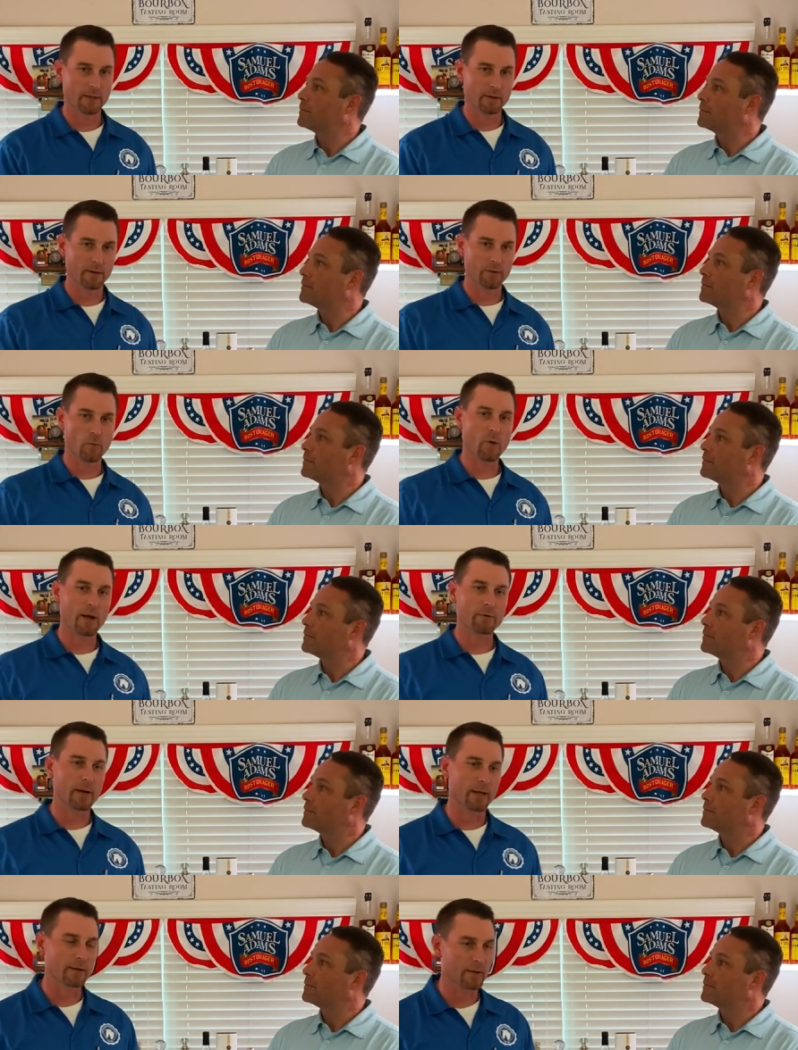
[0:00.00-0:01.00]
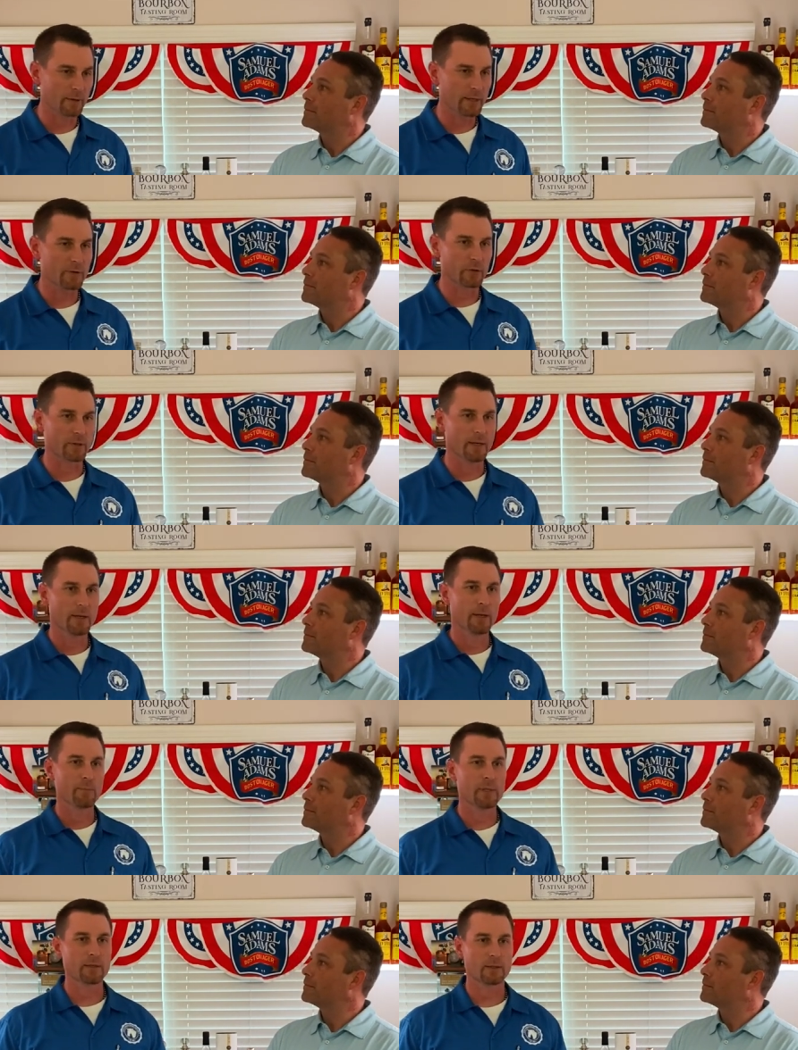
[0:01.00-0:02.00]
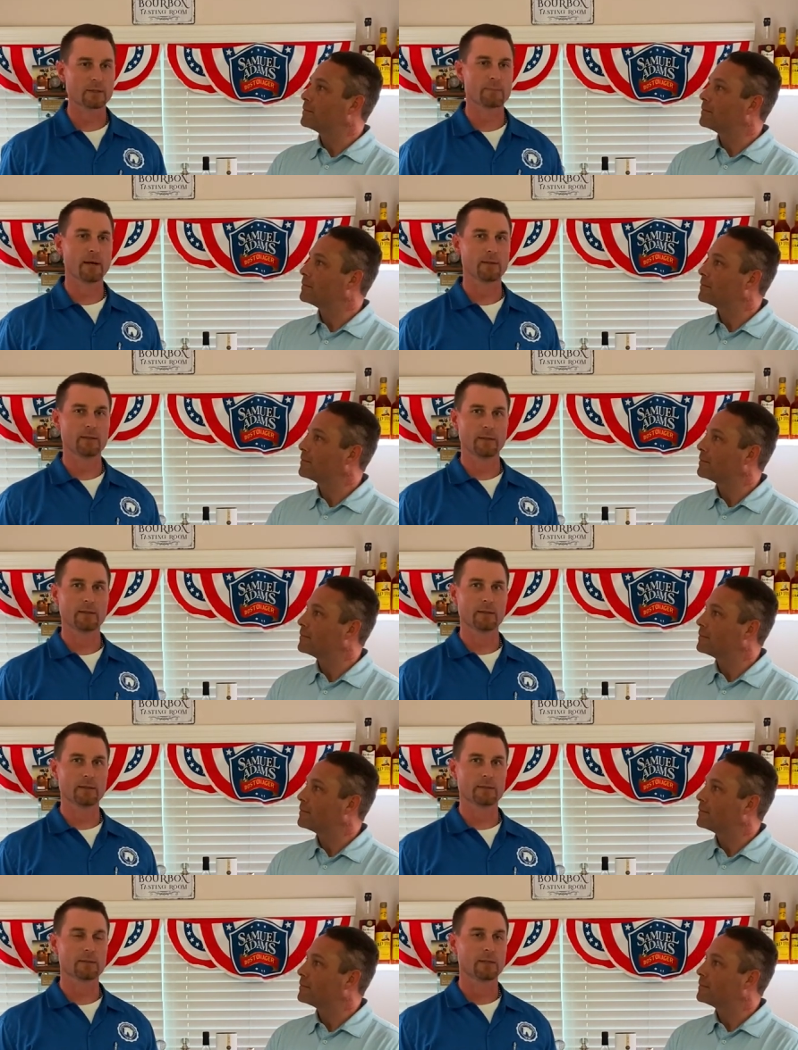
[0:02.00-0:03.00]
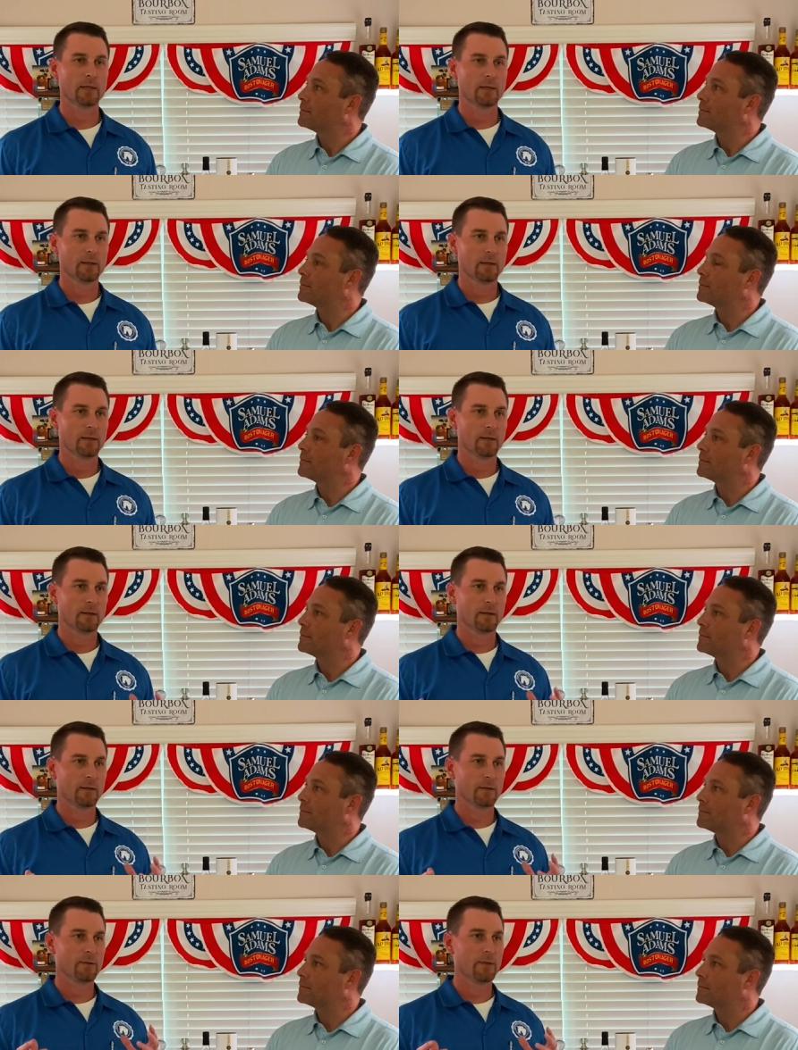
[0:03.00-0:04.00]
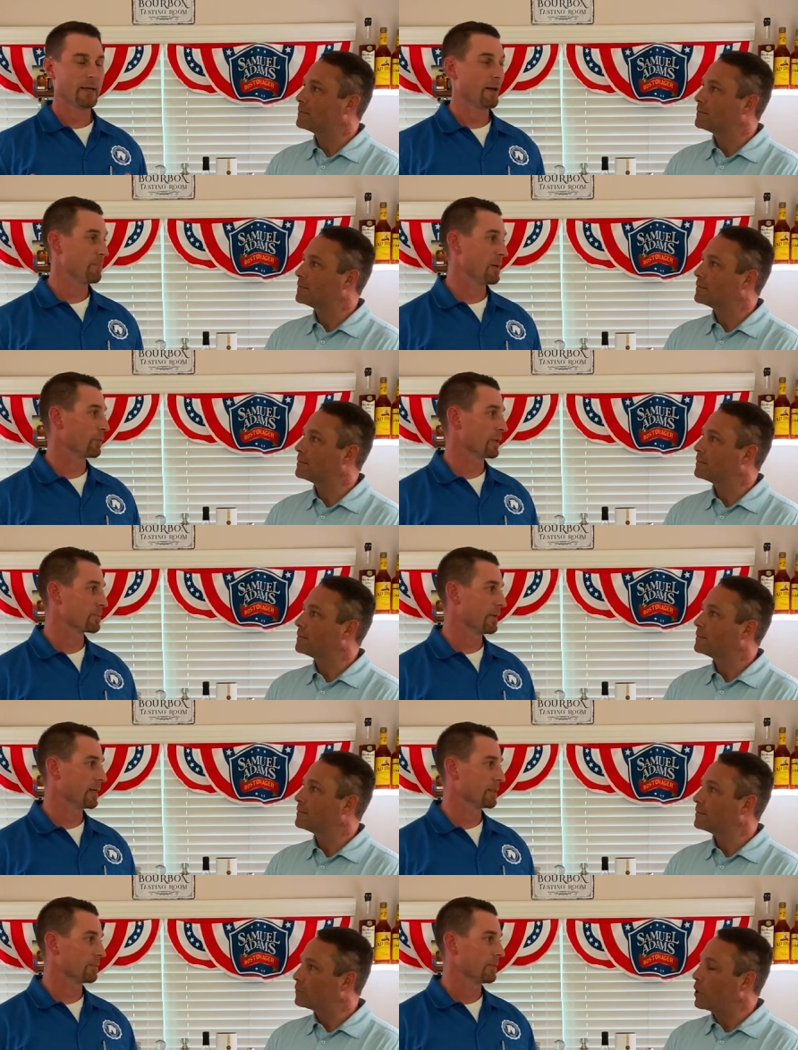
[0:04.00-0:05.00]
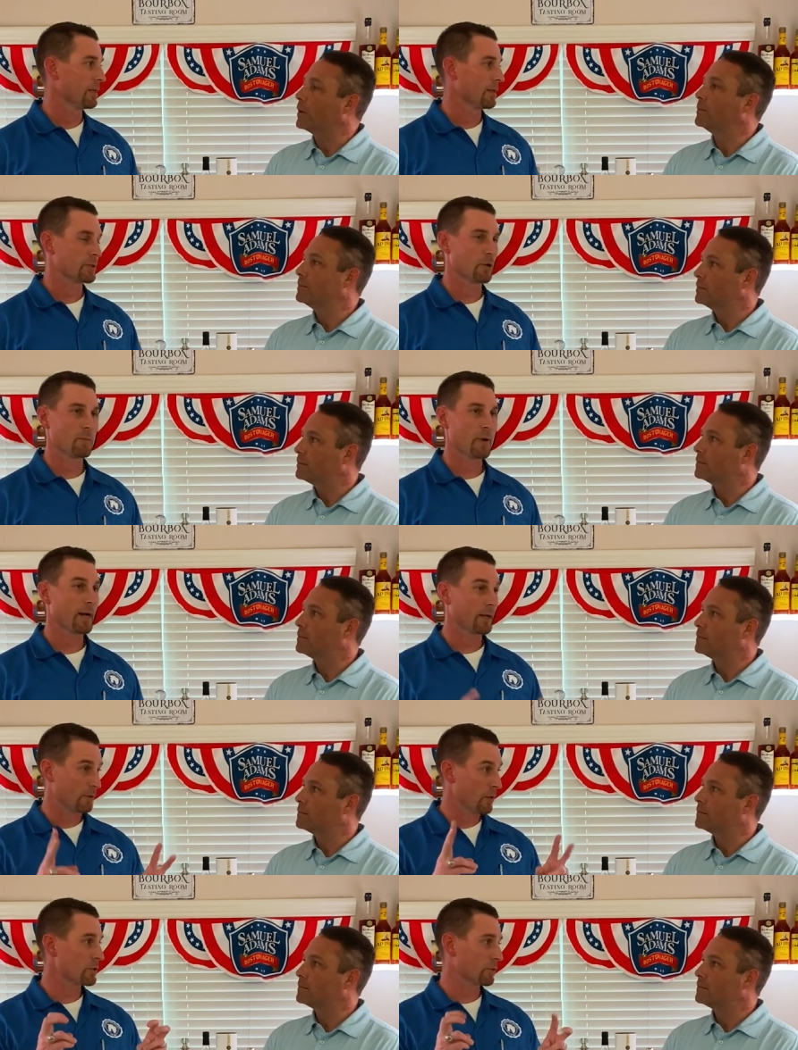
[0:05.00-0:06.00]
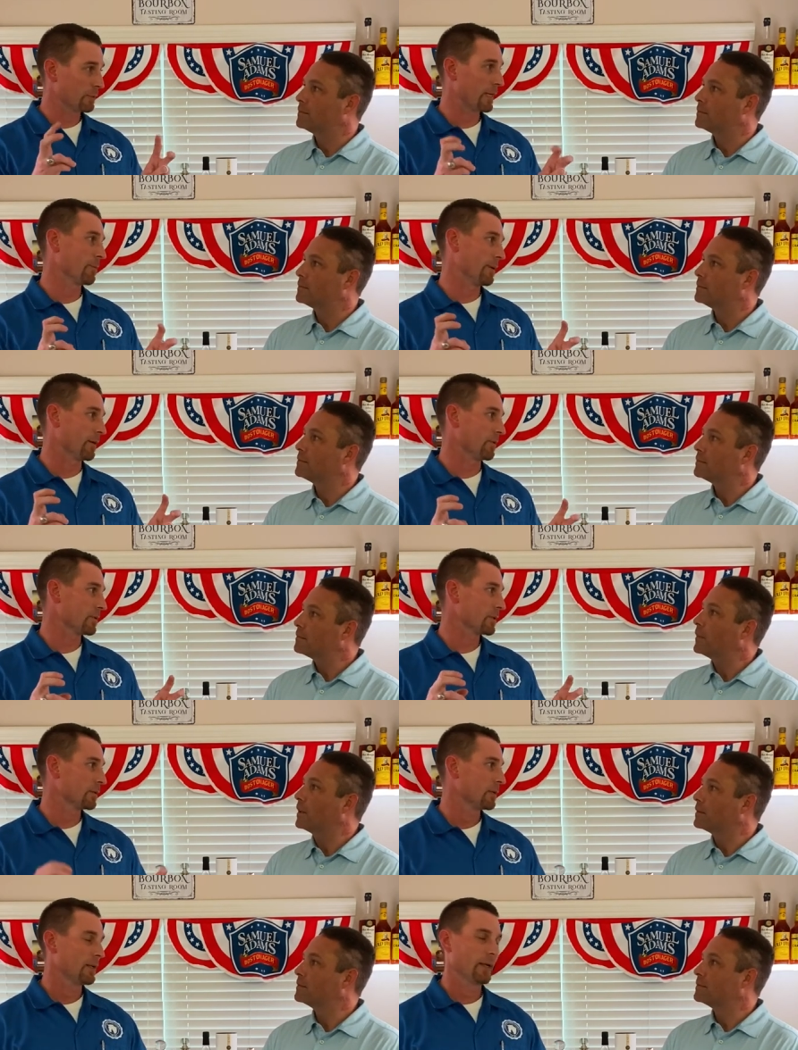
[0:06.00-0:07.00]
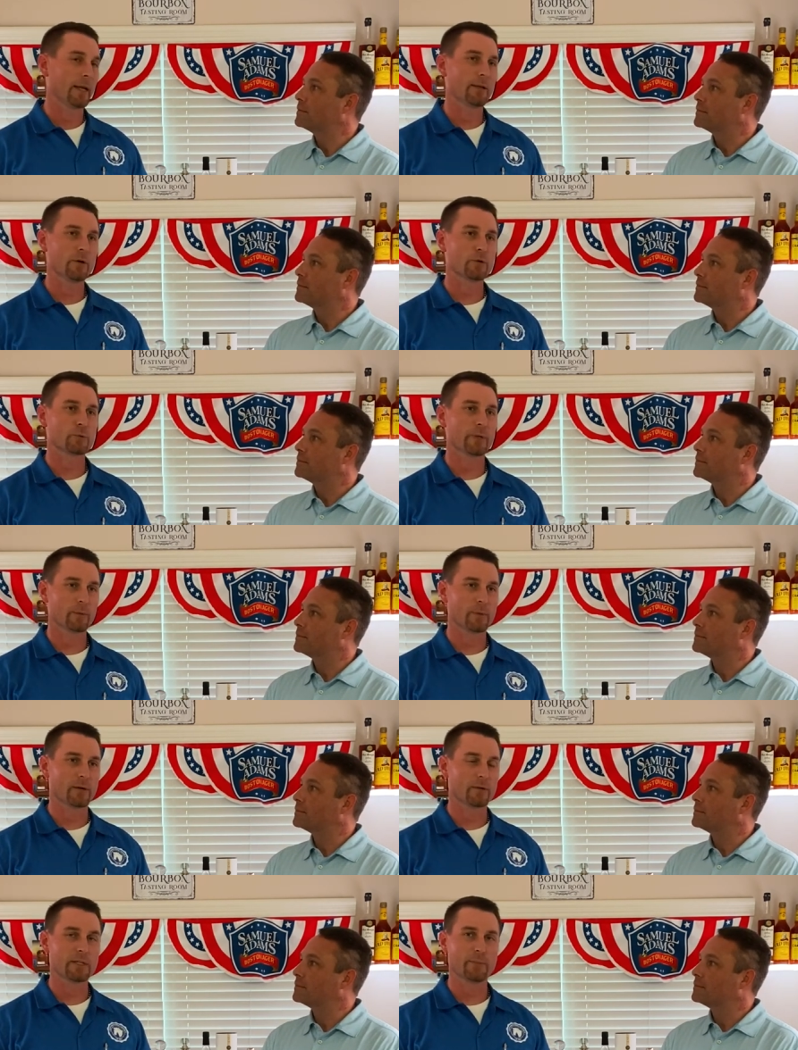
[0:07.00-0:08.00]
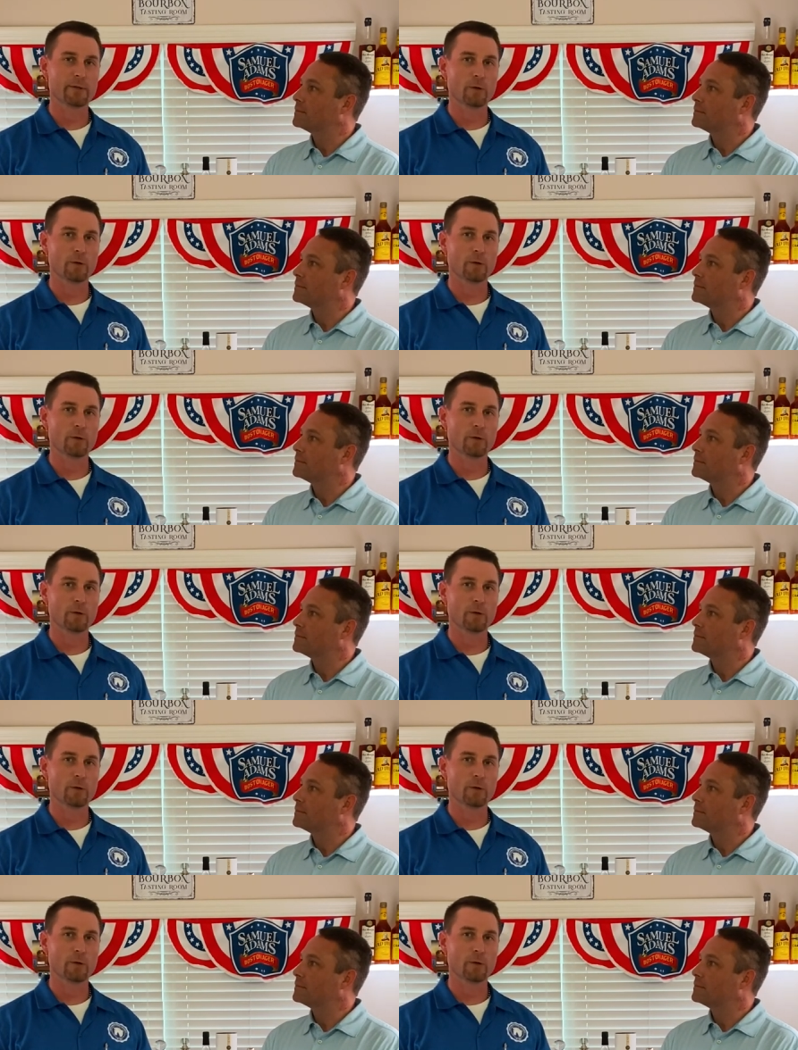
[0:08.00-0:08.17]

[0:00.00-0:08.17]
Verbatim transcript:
Speaker 1: in, in the wine rack in the kitchen because my thing is they have memories behind them. Right. So my those are rare bottles. Yeah and those rare bottles have been